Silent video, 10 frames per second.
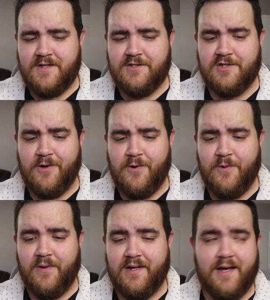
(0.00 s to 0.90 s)

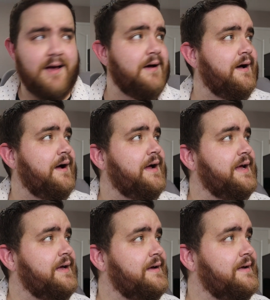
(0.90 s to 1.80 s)
So, yeah,
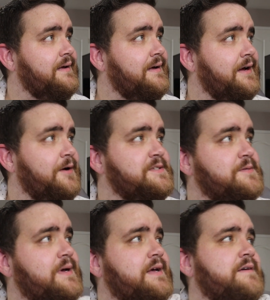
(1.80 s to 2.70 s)
I, uh, I
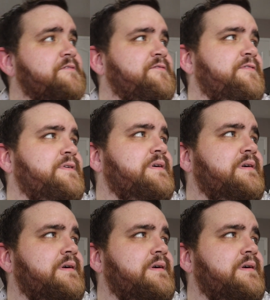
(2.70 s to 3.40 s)
also have